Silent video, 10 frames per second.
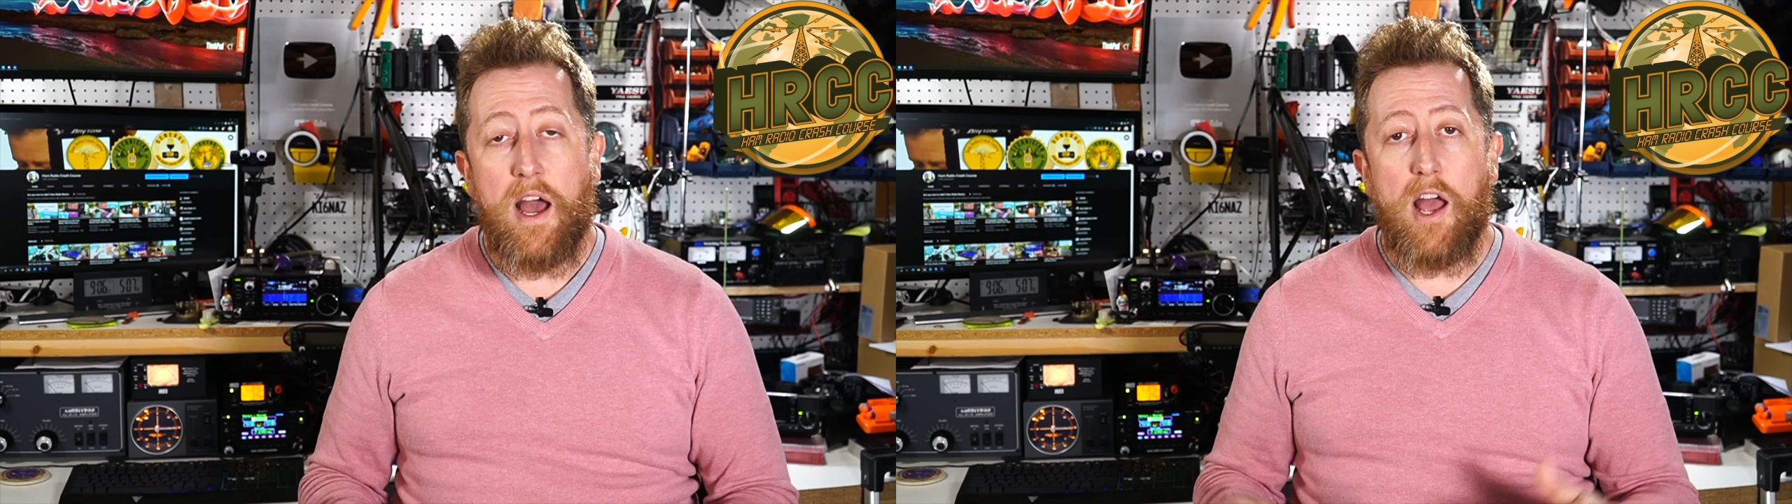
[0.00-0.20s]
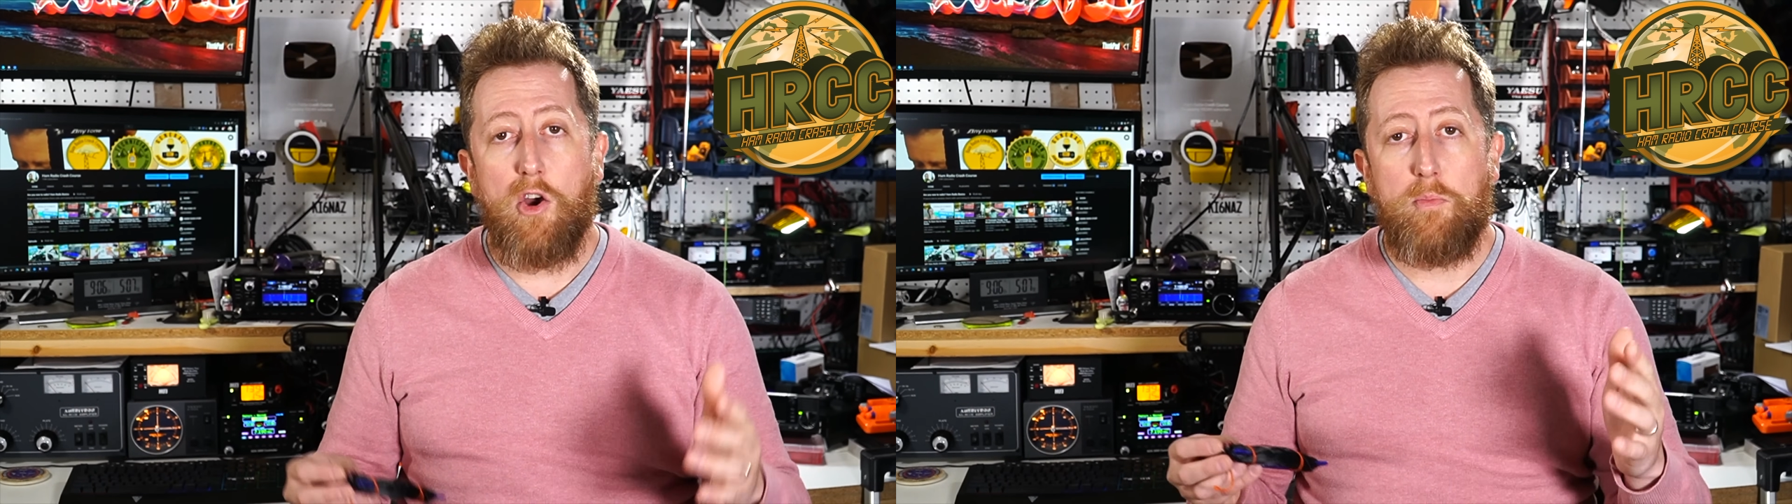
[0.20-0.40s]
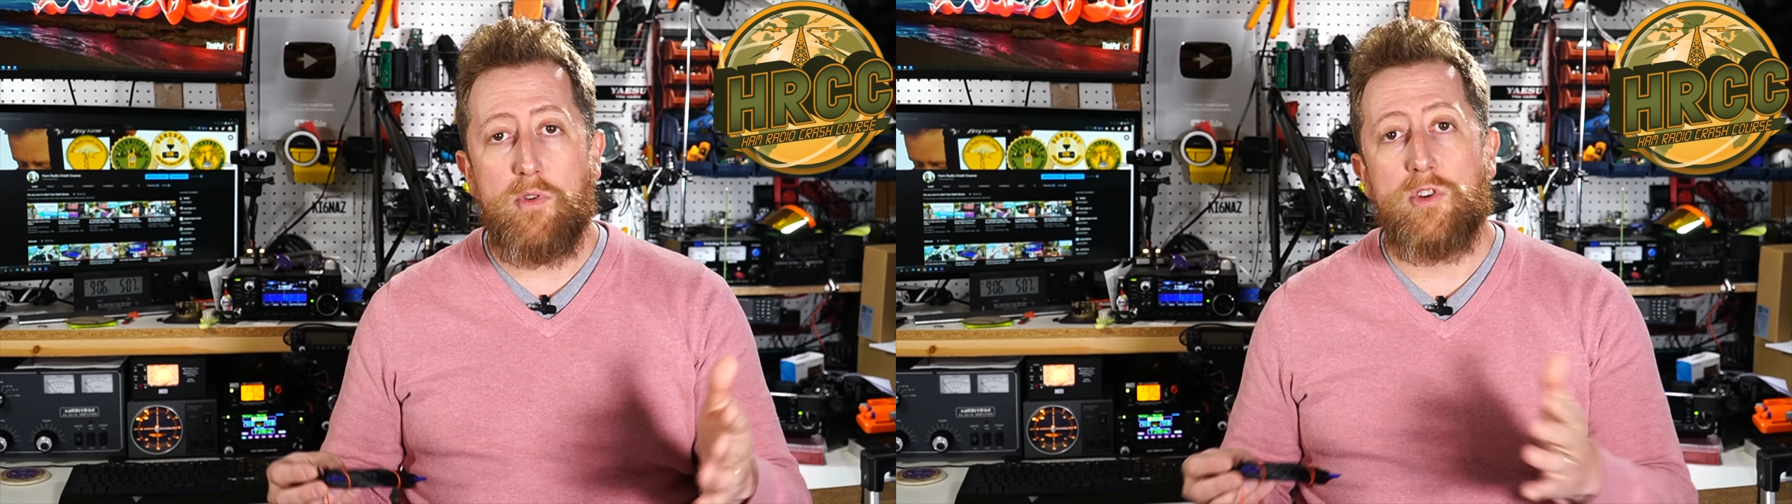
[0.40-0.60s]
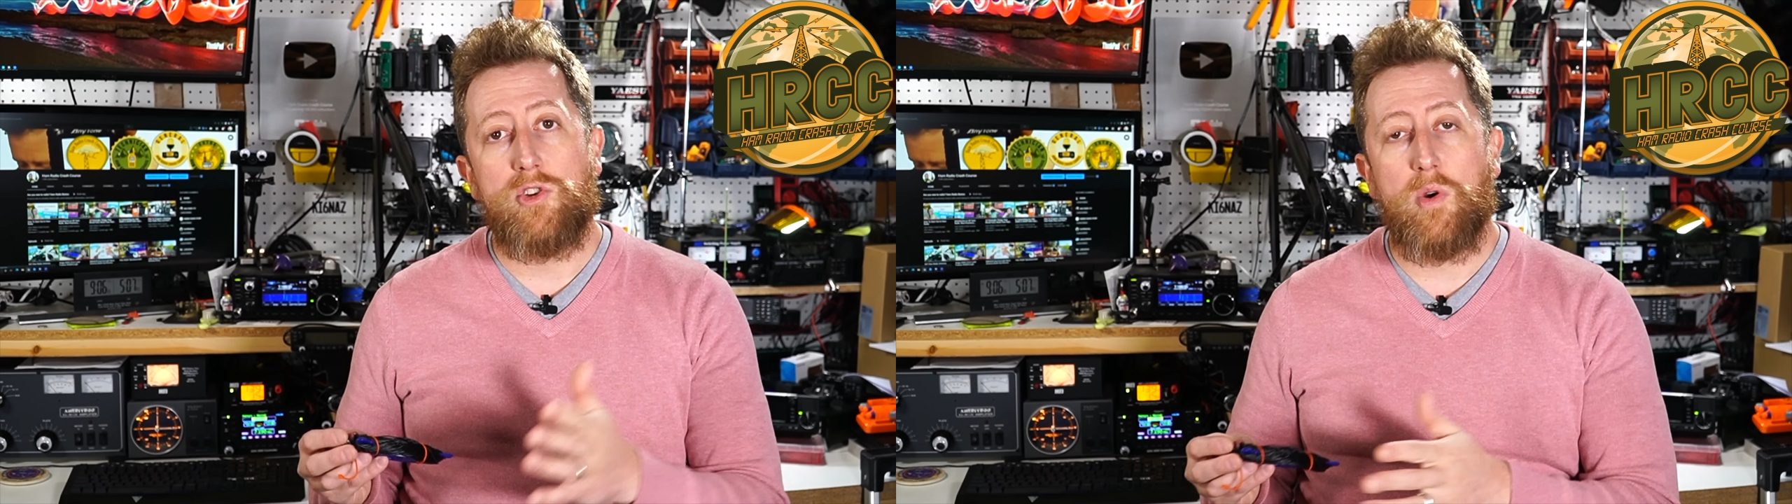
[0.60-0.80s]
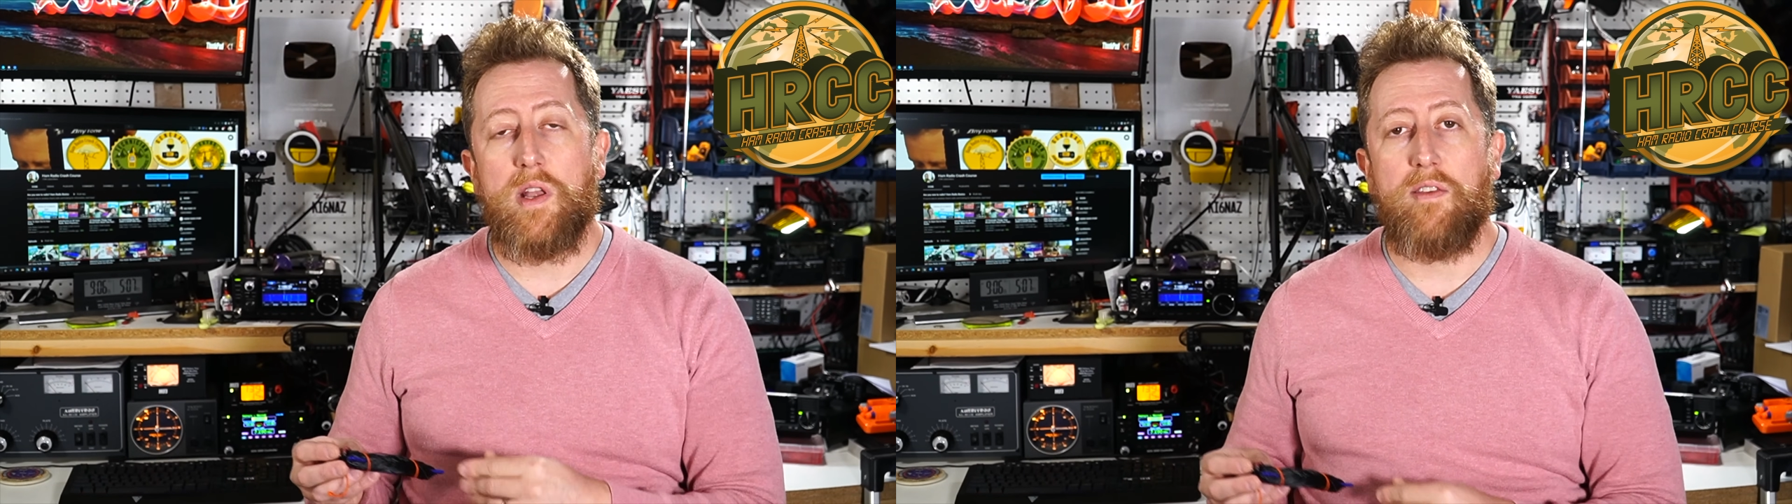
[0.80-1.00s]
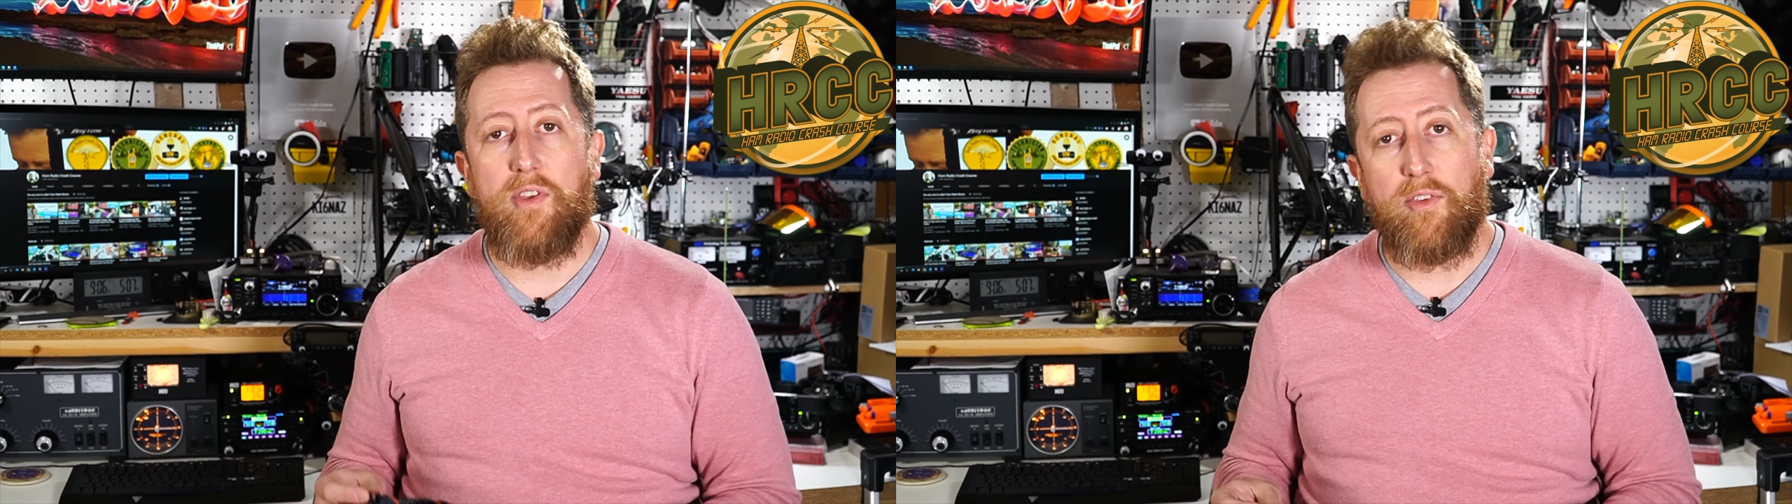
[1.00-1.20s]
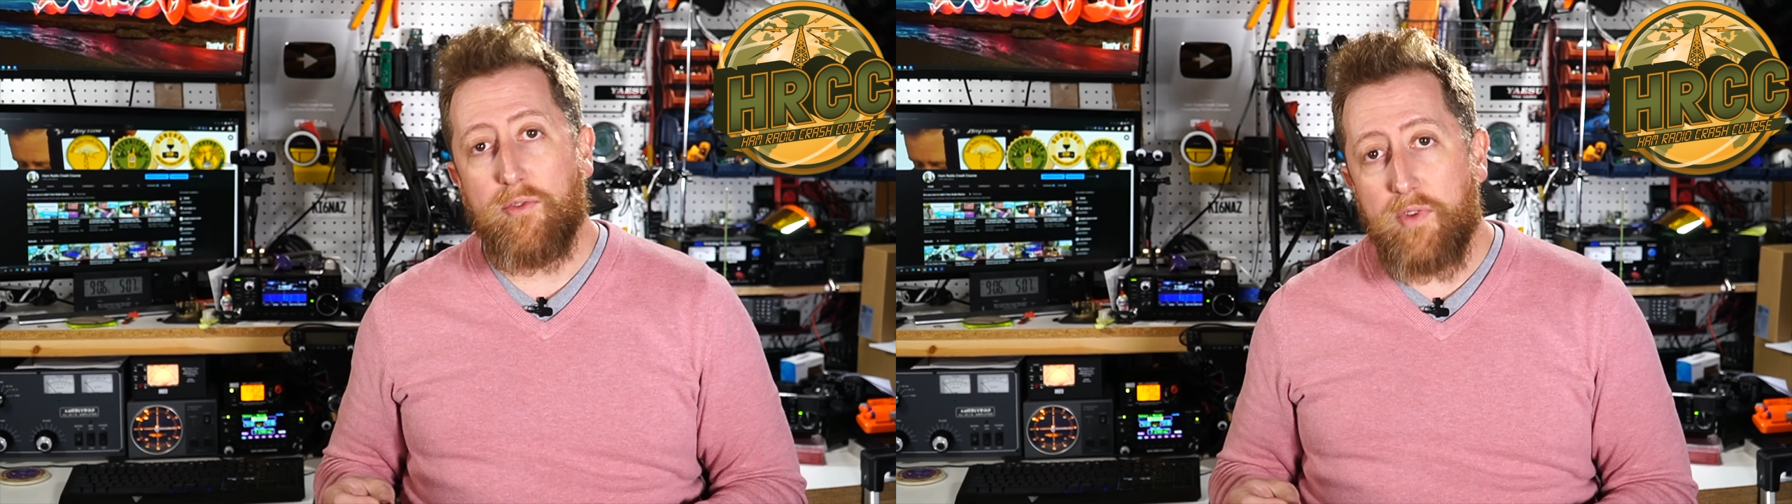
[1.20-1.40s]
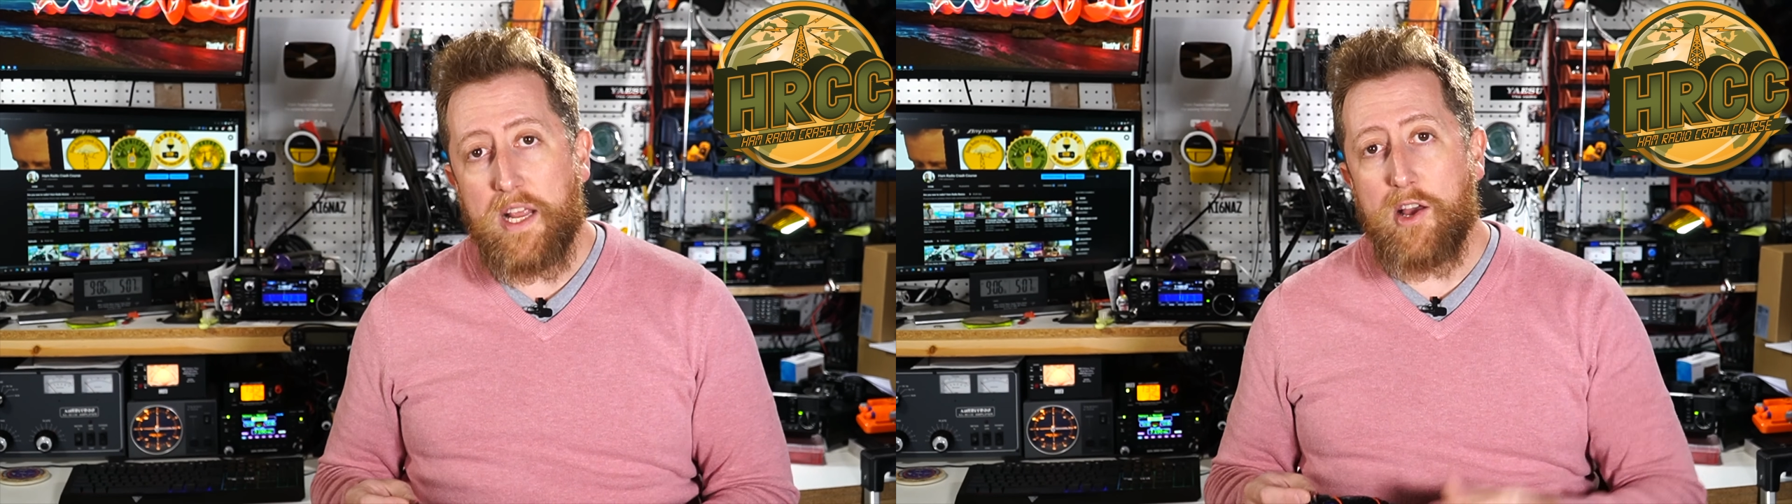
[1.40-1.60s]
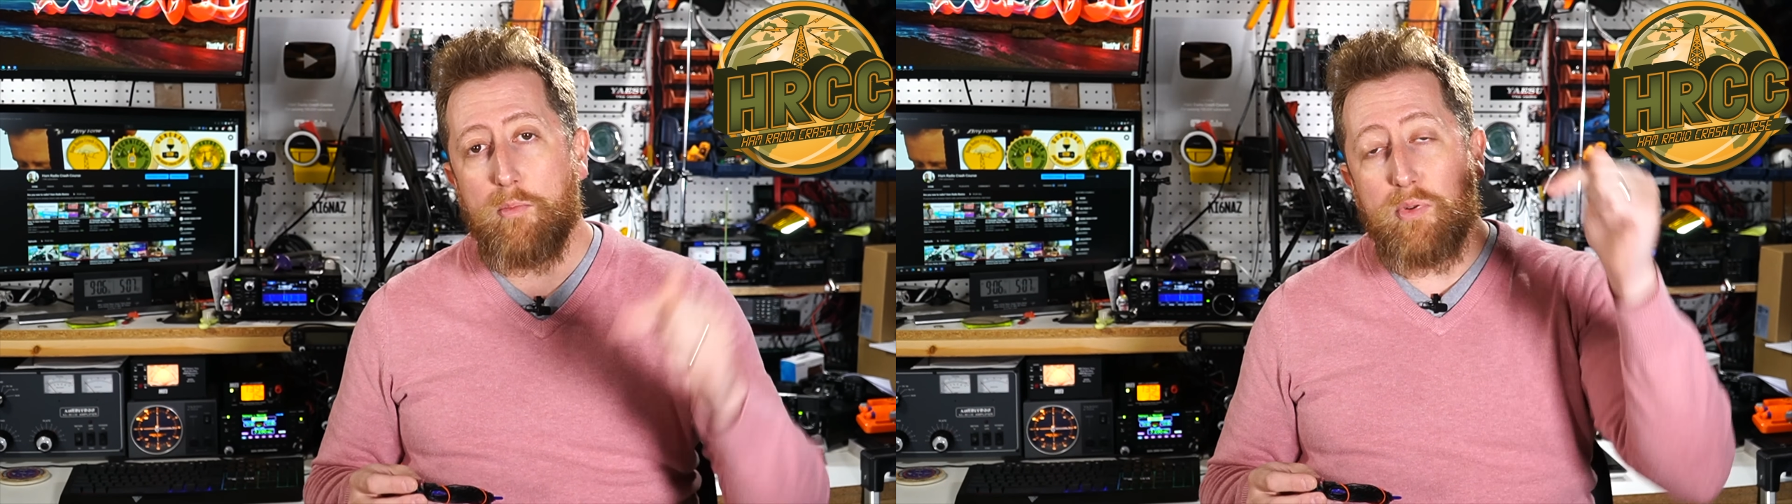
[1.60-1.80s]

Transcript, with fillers: I hope you enjoyed this video.